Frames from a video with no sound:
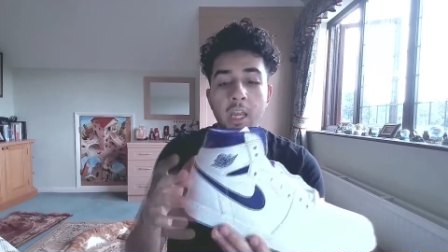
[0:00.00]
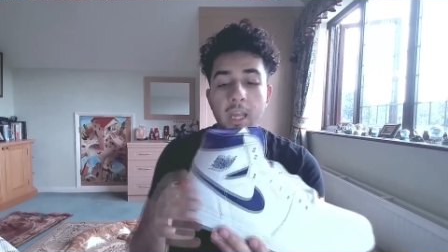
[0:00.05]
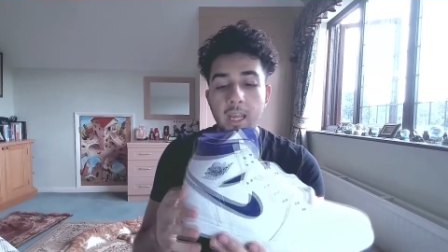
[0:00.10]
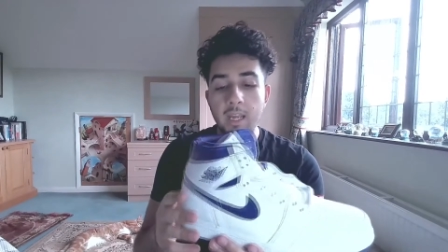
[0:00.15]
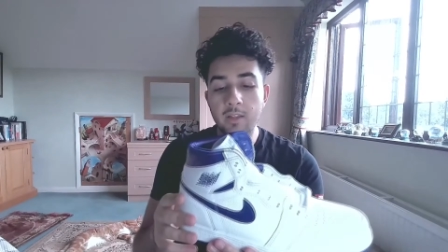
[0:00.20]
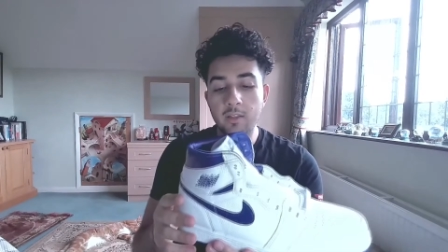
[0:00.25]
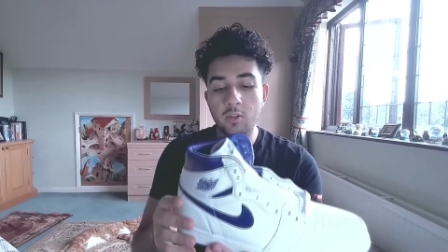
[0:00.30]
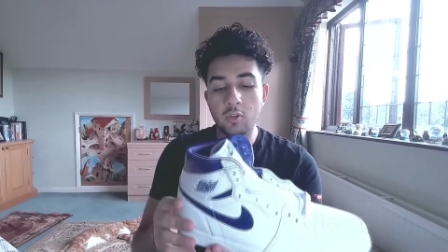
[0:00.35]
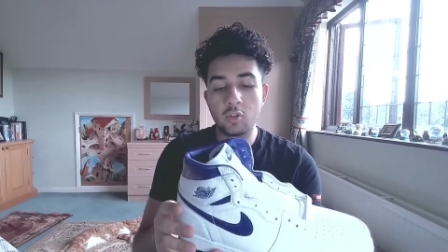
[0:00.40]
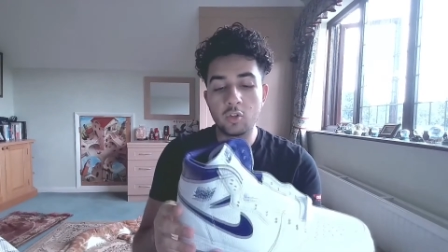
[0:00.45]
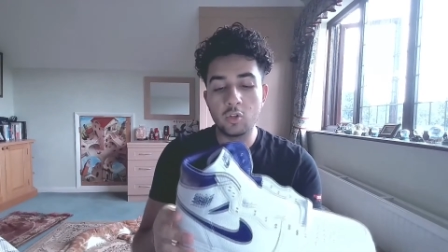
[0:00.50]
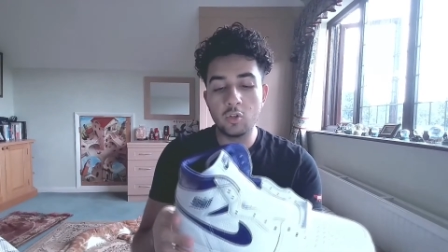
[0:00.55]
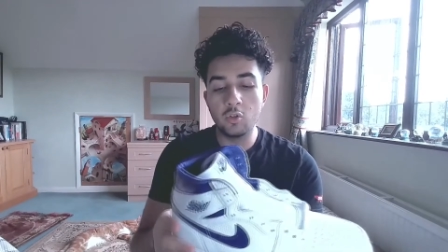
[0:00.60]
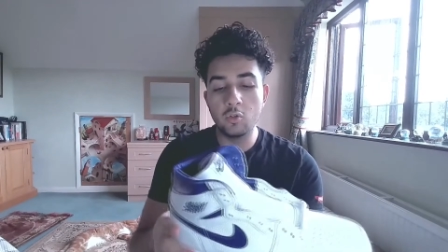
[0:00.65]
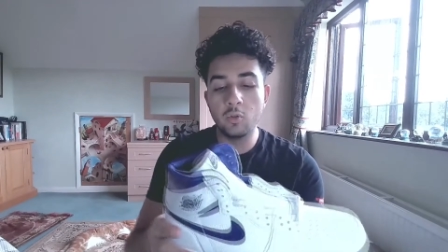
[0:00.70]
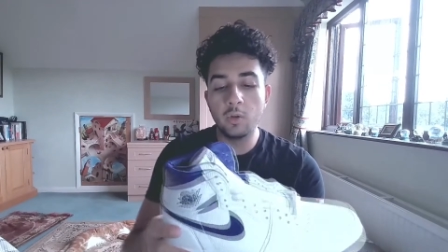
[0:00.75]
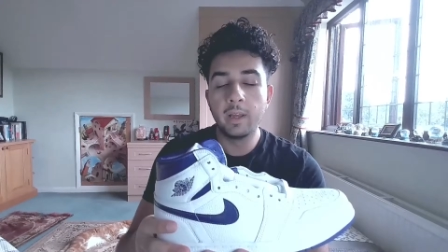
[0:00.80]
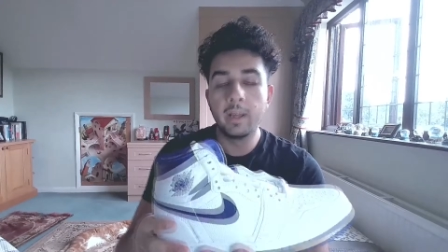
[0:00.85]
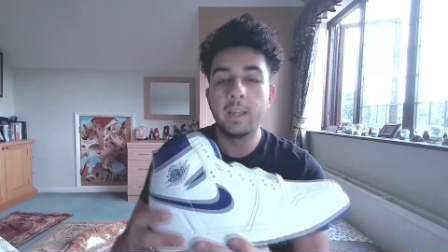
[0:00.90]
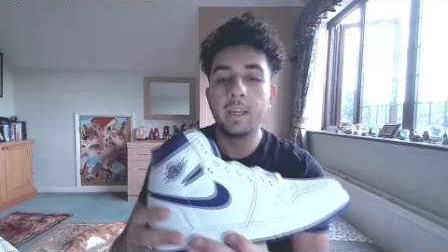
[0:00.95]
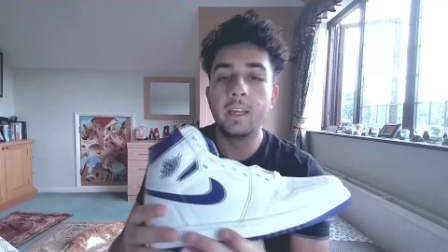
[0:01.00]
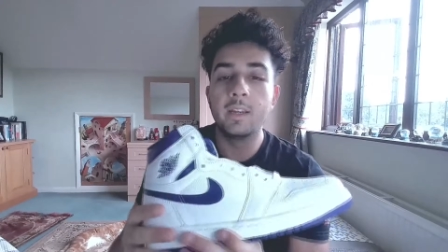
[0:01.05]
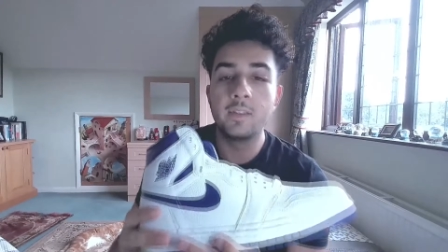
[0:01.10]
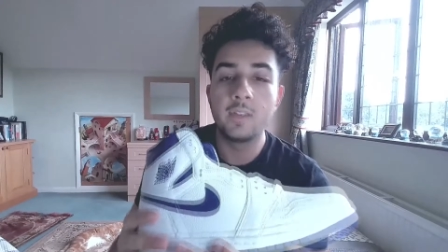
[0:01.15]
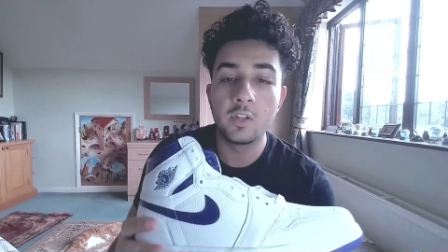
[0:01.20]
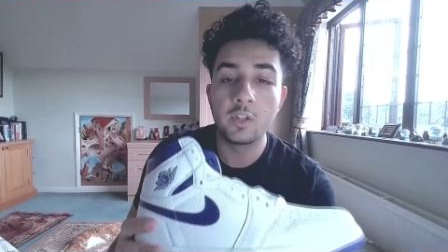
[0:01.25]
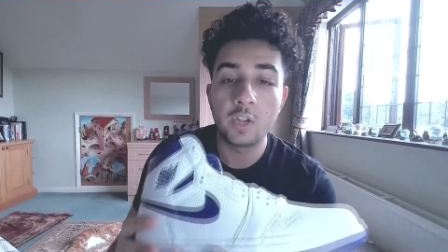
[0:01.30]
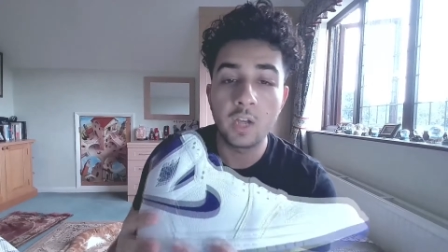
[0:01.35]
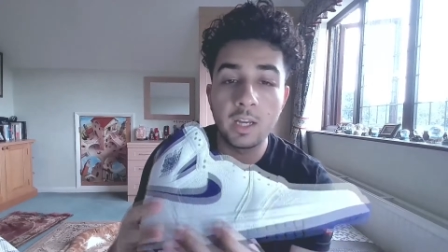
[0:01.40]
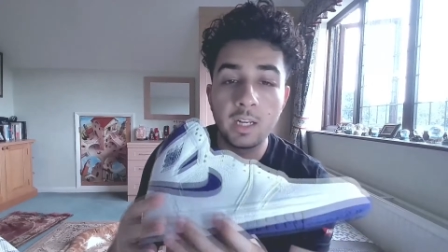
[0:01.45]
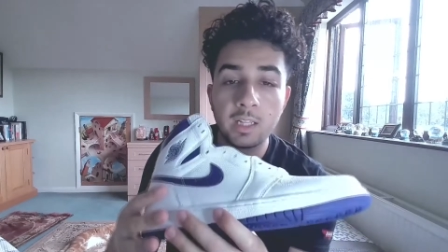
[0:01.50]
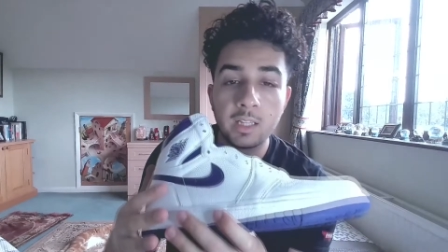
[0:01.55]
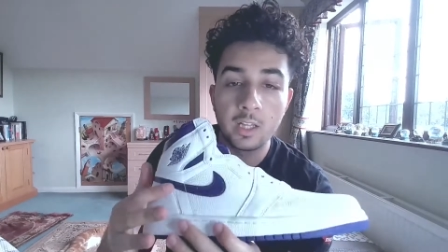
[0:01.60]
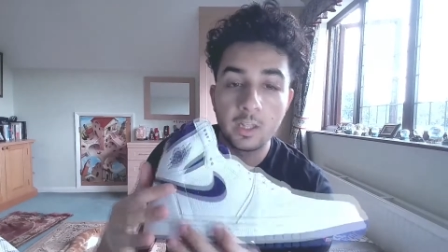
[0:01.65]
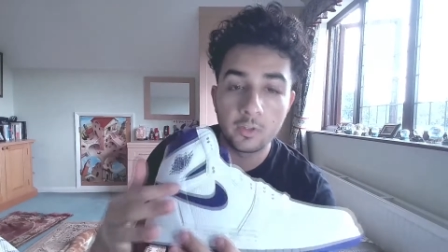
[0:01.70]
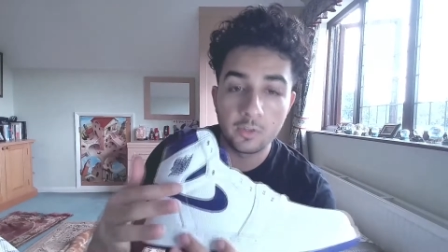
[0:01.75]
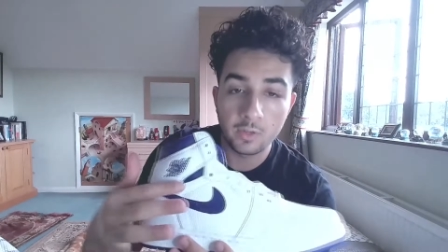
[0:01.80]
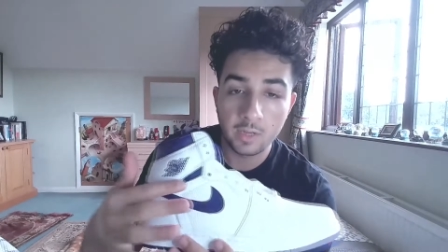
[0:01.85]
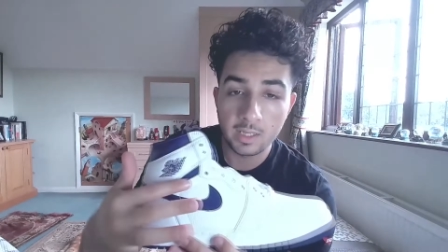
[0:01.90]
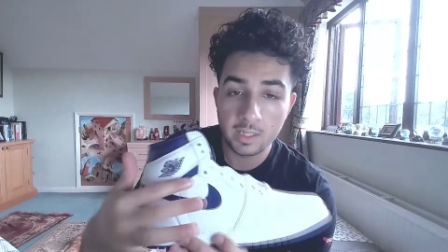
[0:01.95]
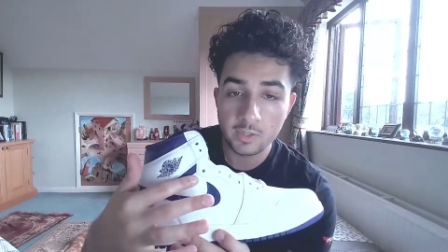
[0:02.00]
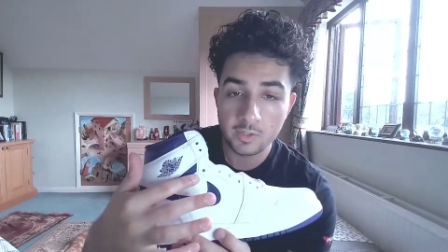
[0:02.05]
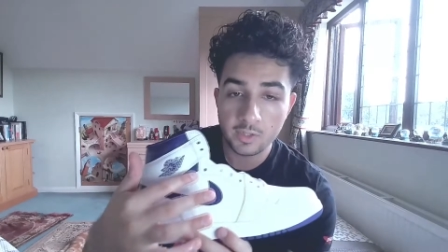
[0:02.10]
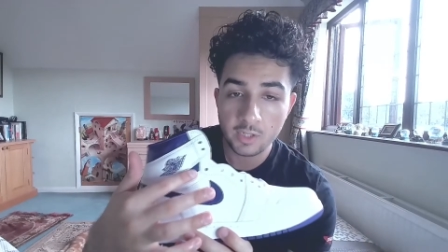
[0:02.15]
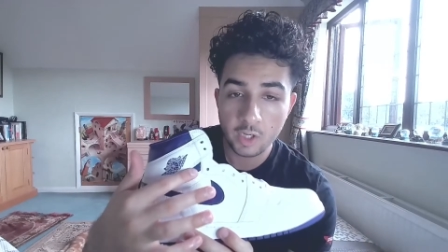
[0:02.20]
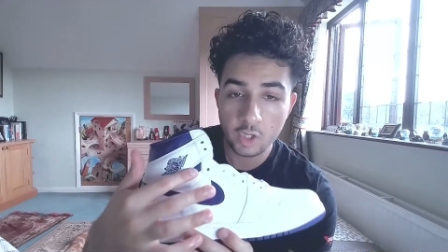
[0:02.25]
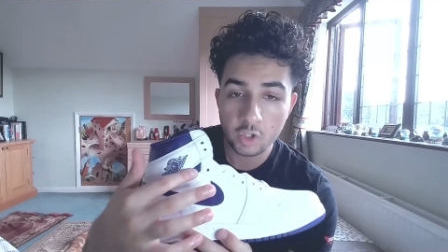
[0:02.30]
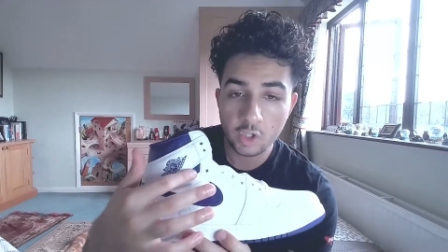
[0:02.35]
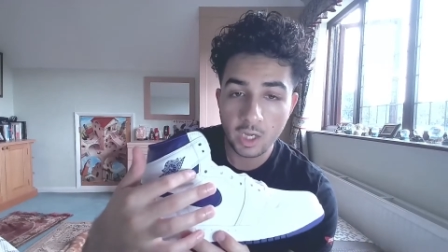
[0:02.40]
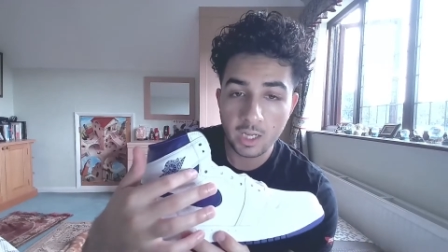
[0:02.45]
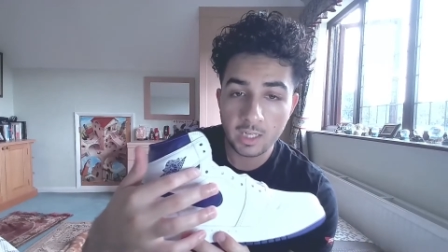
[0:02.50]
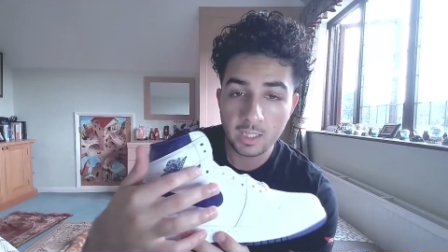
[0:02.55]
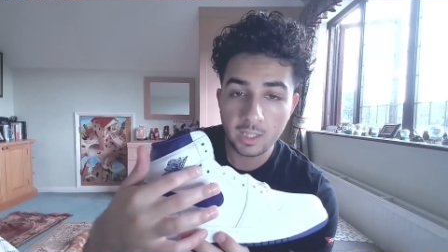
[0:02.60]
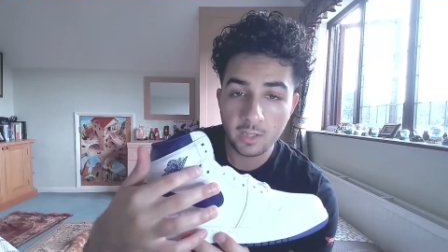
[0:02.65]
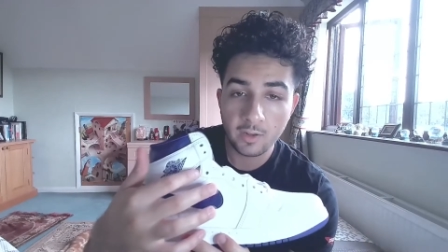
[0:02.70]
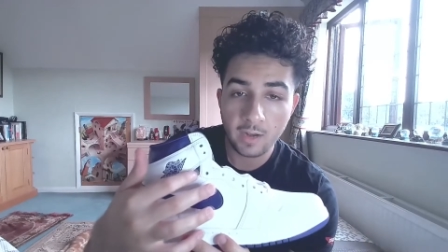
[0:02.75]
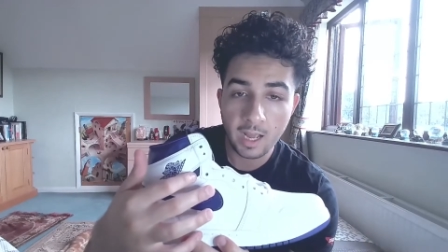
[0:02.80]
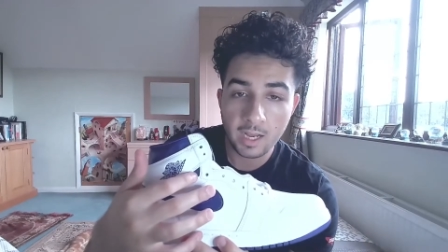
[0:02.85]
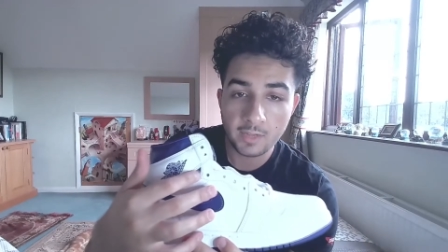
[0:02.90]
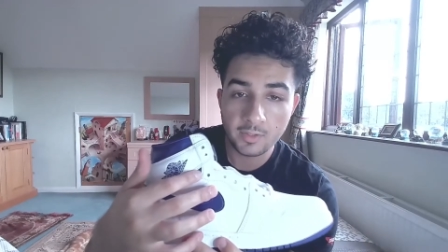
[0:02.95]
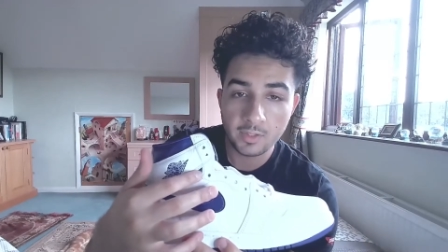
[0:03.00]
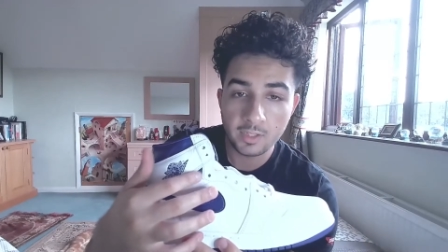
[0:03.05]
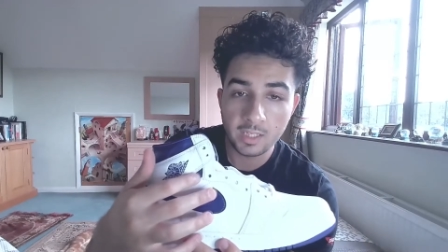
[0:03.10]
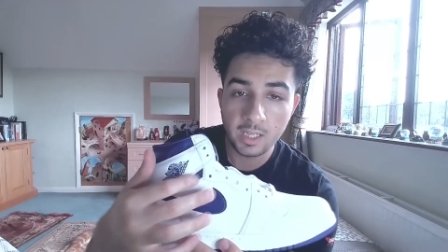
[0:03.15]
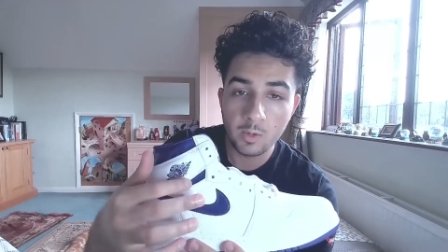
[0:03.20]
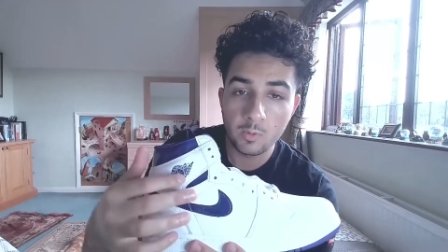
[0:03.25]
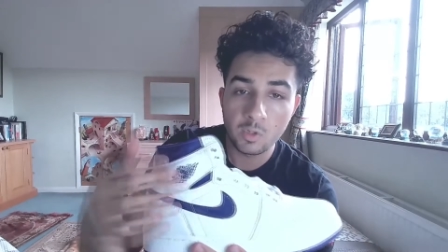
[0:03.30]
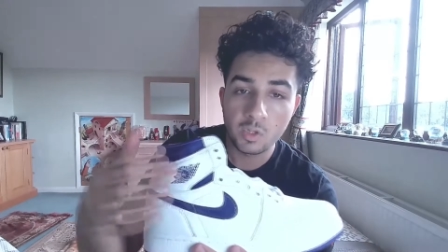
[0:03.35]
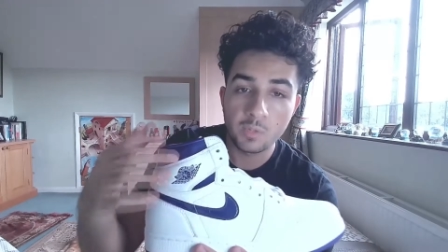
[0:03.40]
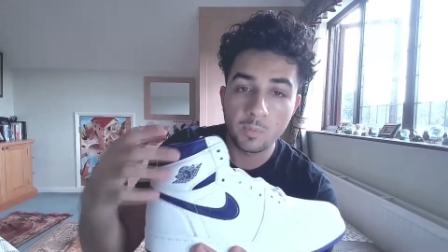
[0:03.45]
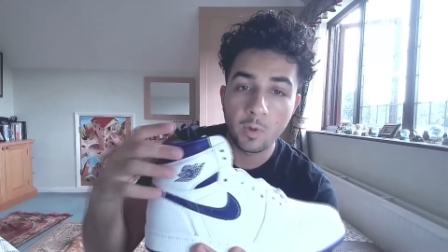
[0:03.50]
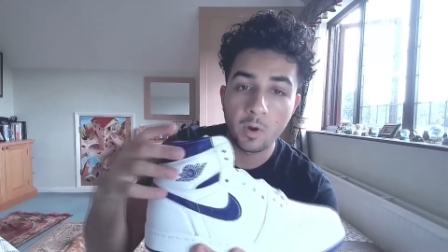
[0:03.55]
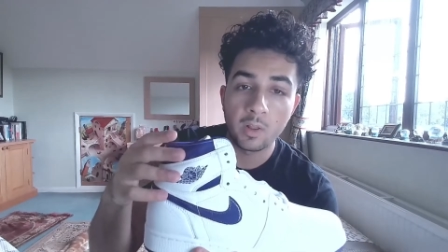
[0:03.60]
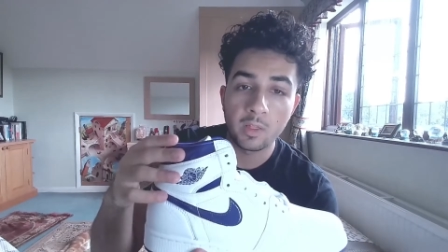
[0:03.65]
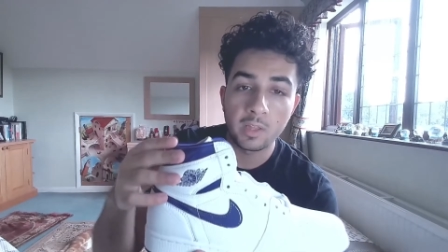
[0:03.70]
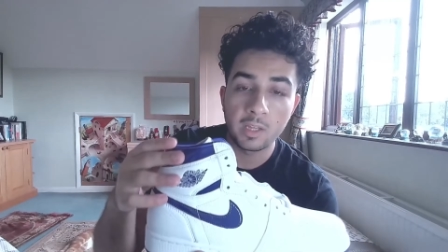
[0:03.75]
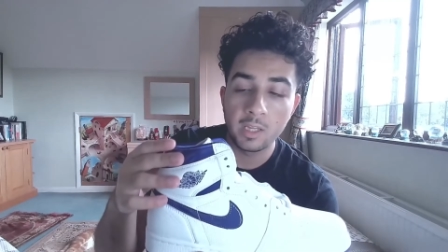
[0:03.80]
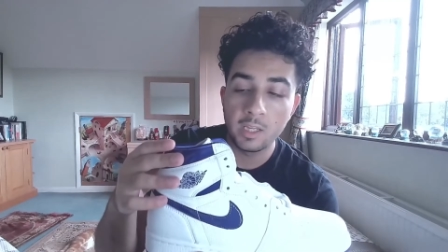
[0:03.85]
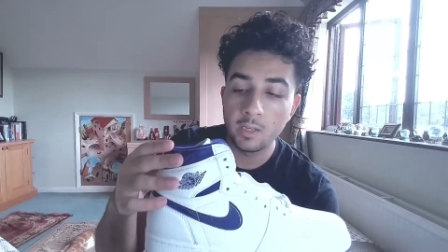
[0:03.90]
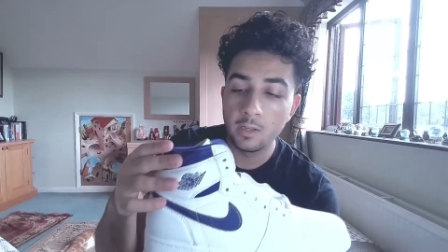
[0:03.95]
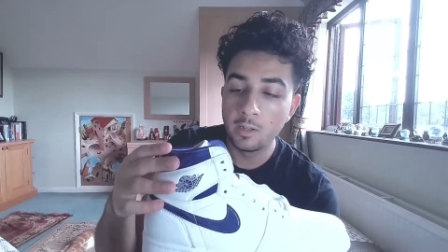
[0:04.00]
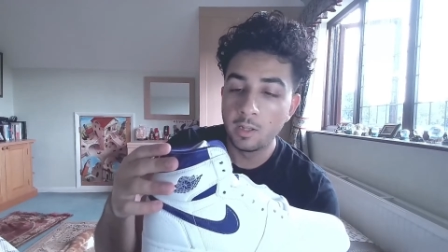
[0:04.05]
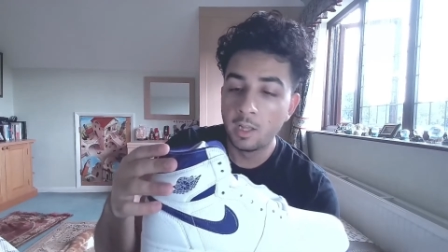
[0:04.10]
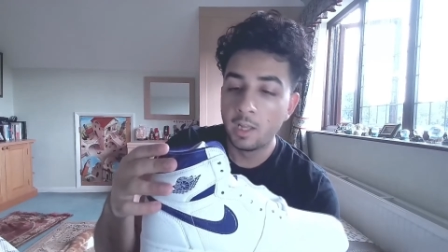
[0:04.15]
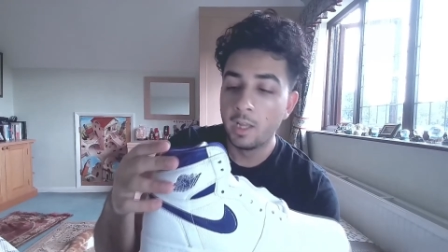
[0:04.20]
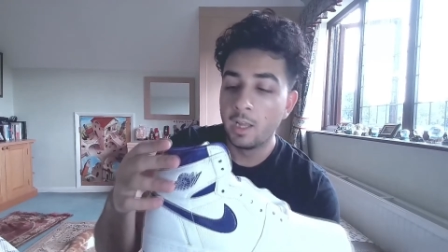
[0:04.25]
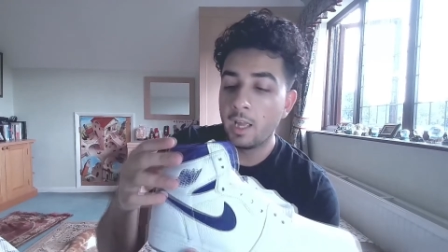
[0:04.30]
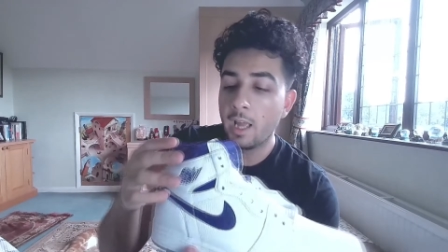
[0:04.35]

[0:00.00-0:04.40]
in the shoe is a shiny leather. So you got this shiny leather accent here, which is part of the heel.